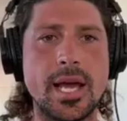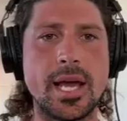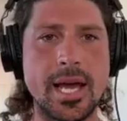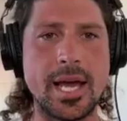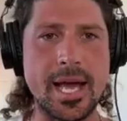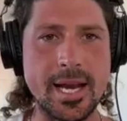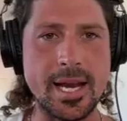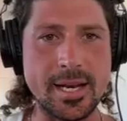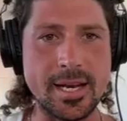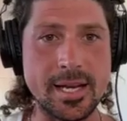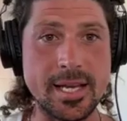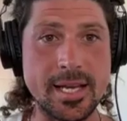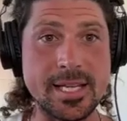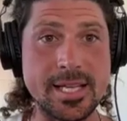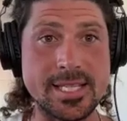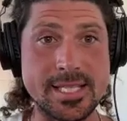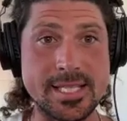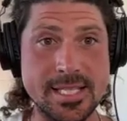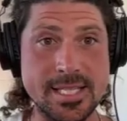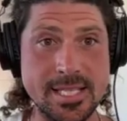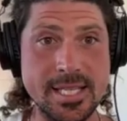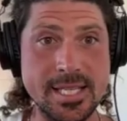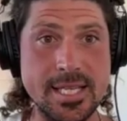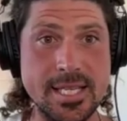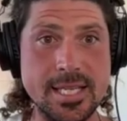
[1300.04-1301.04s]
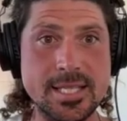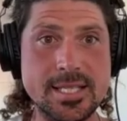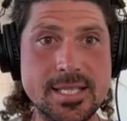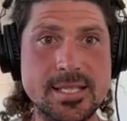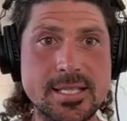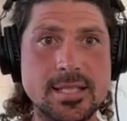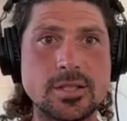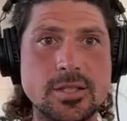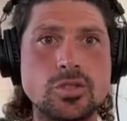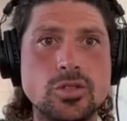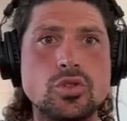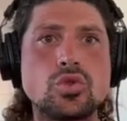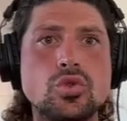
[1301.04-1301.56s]
and it
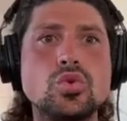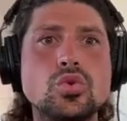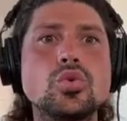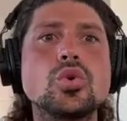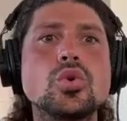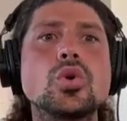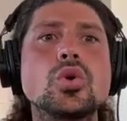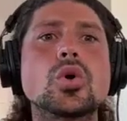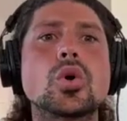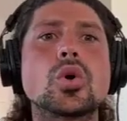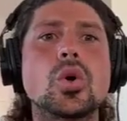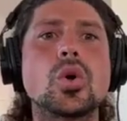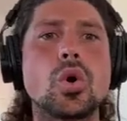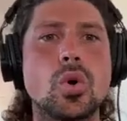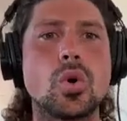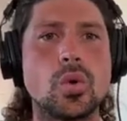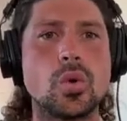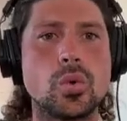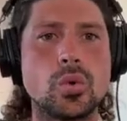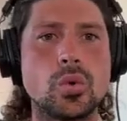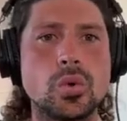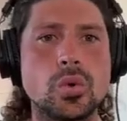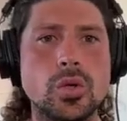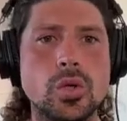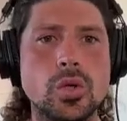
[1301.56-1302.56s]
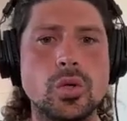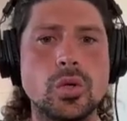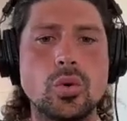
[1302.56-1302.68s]
seeks to grow